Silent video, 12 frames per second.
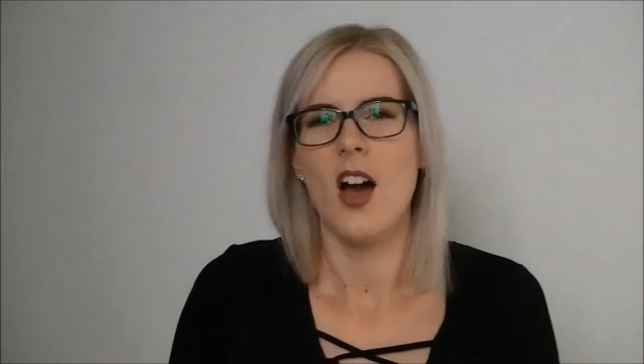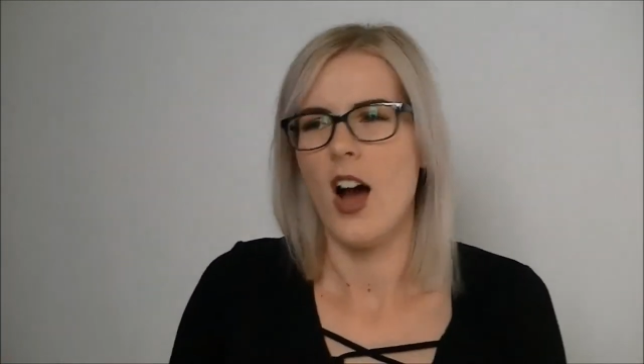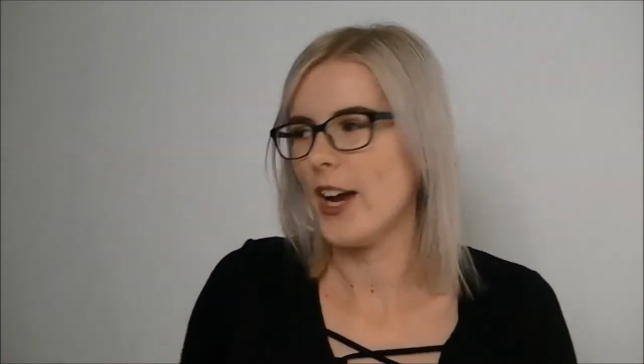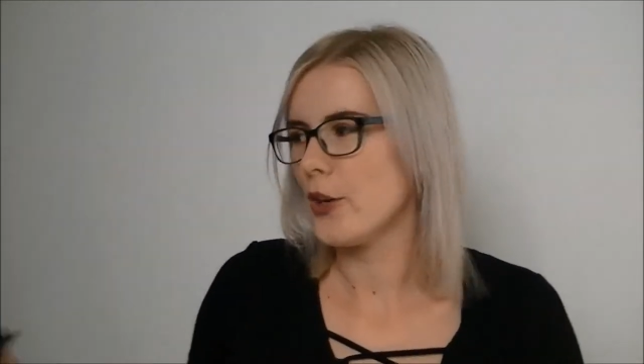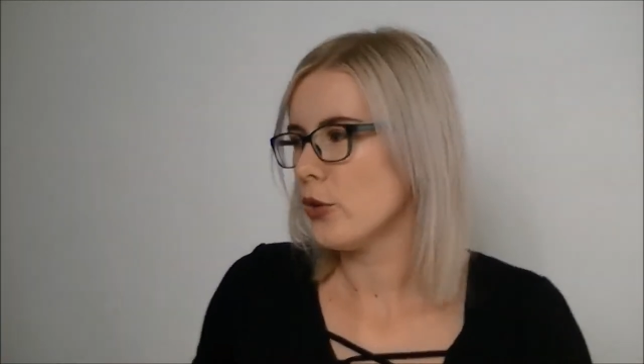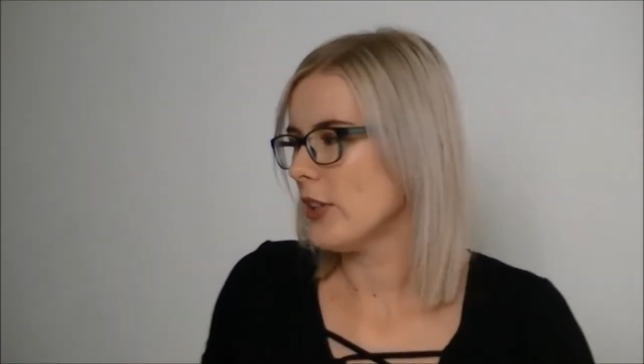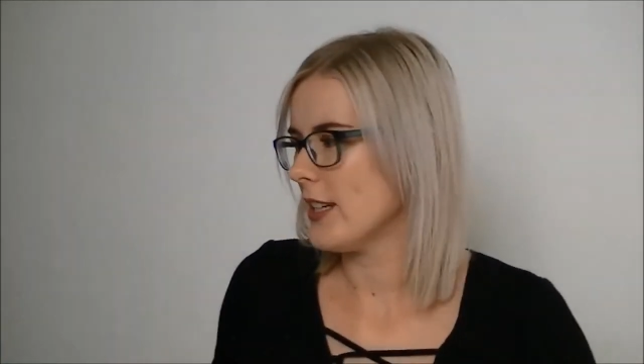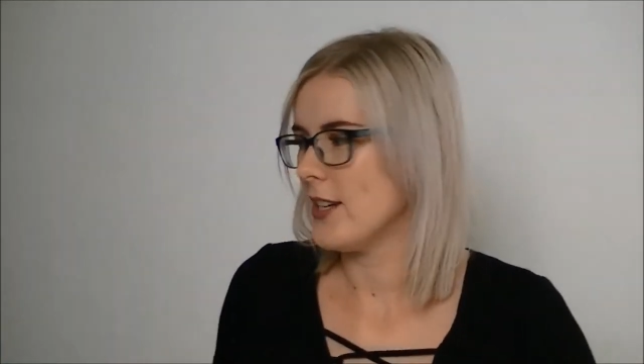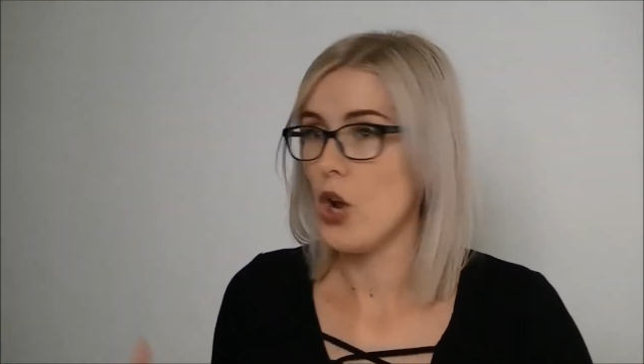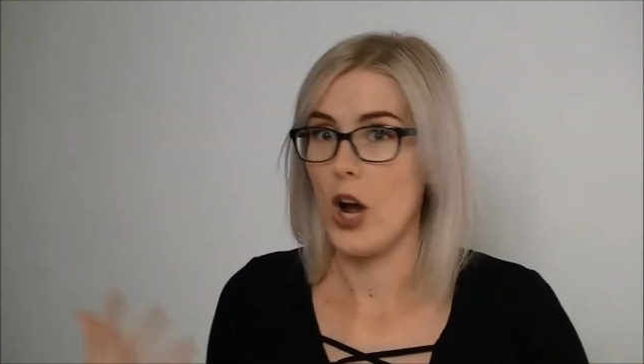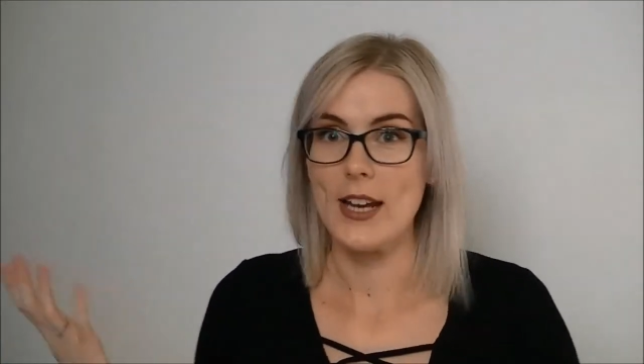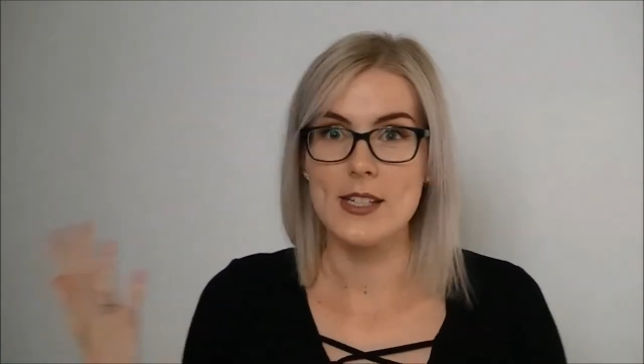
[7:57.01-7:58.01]
I call it
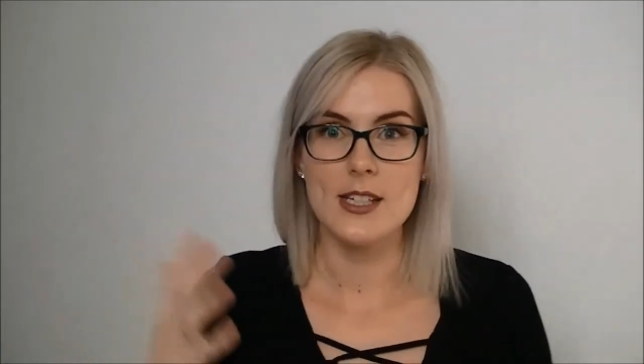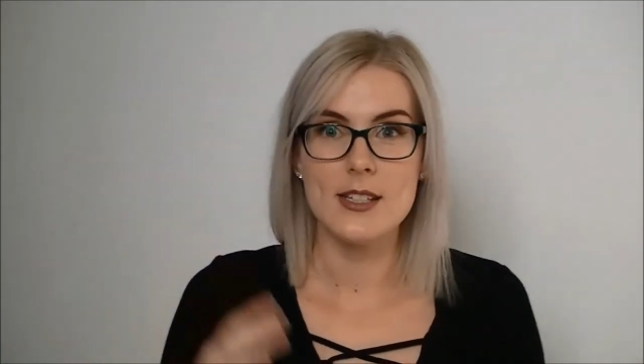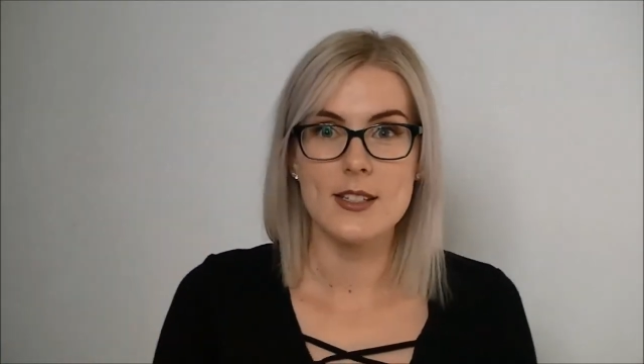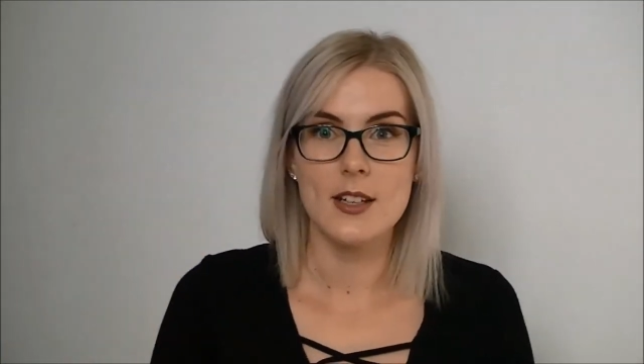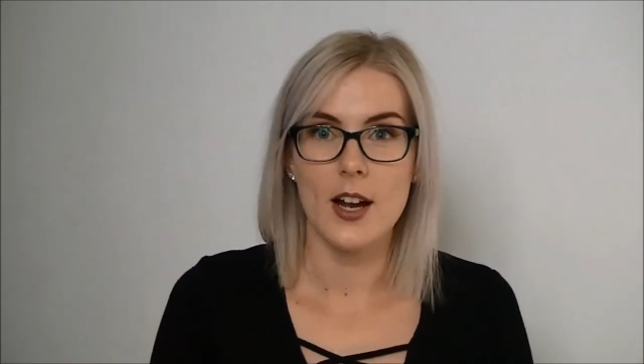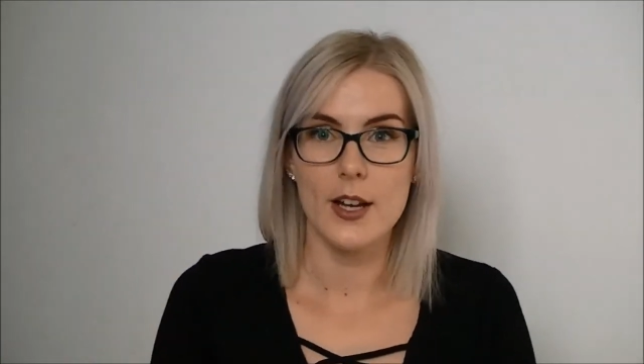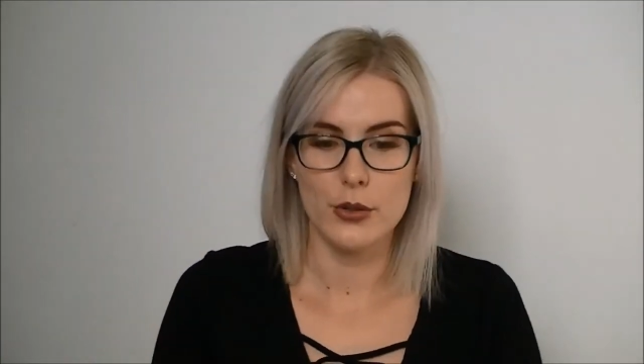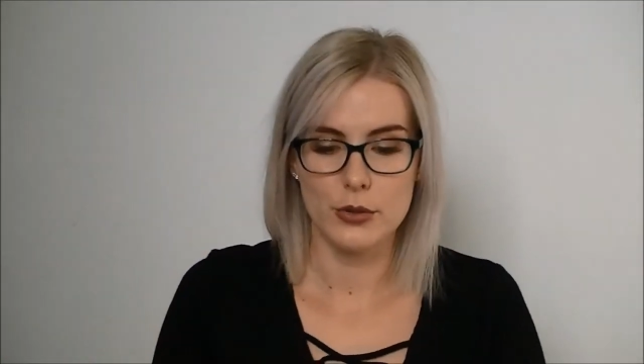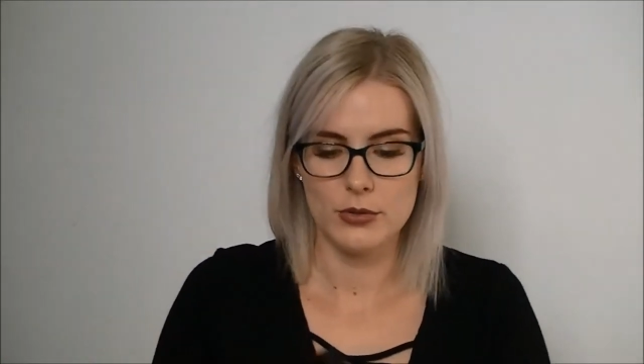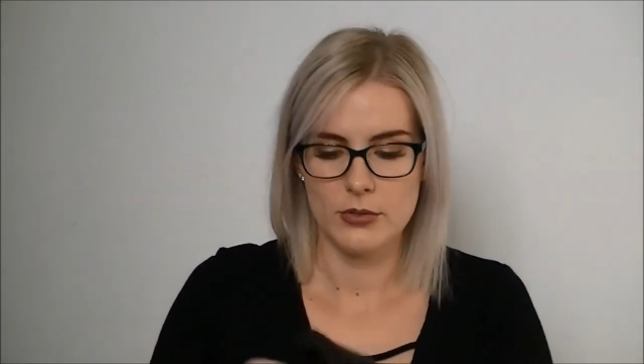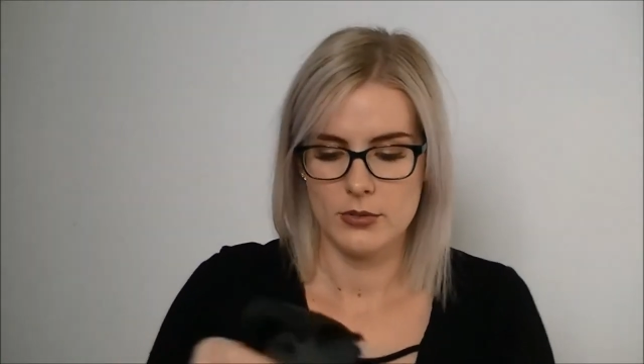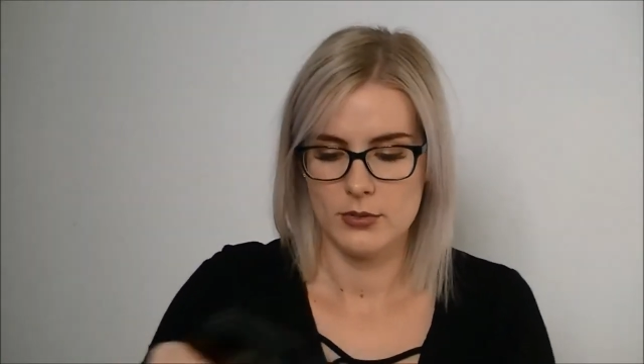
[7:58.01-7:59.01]
90s style